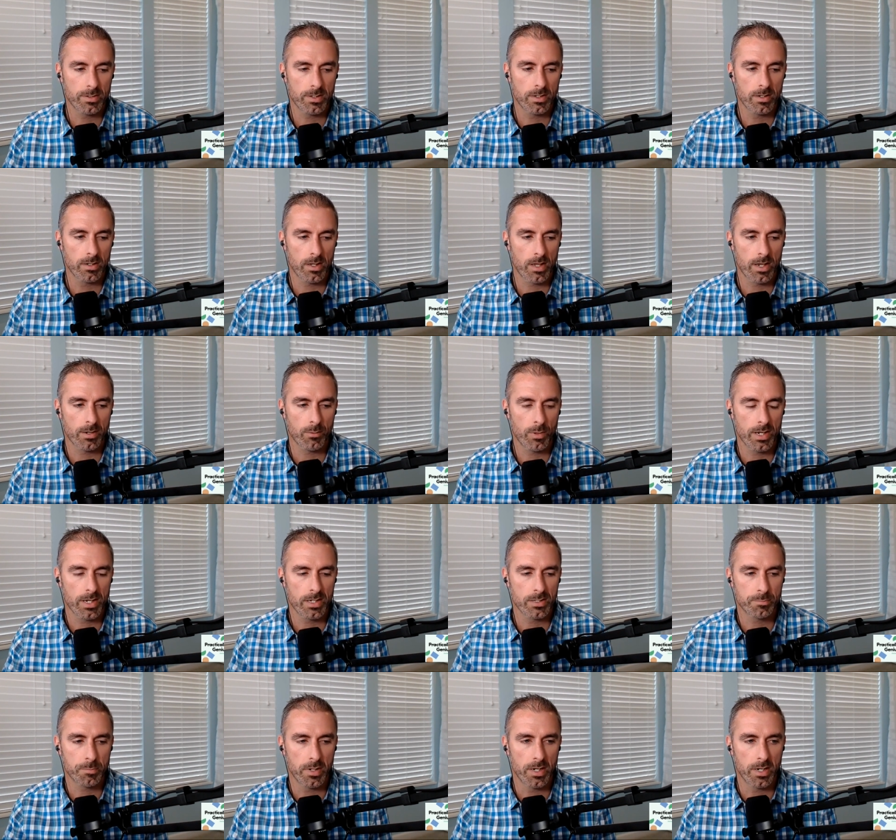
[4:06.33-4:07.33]
in a lot of
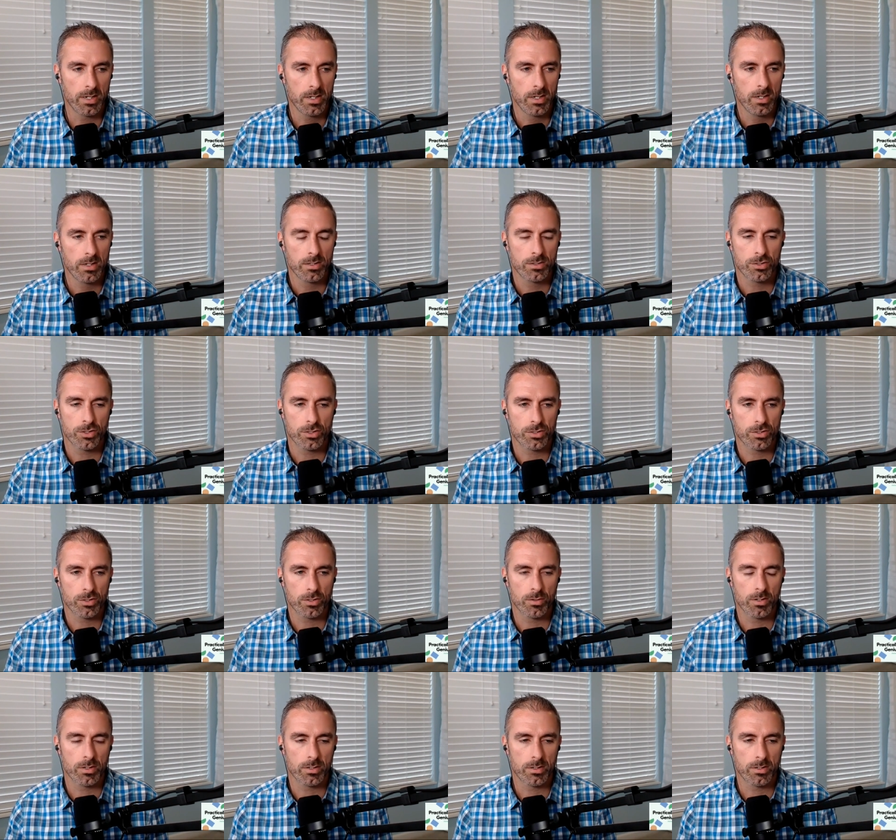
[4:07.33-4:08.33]
ways, but just your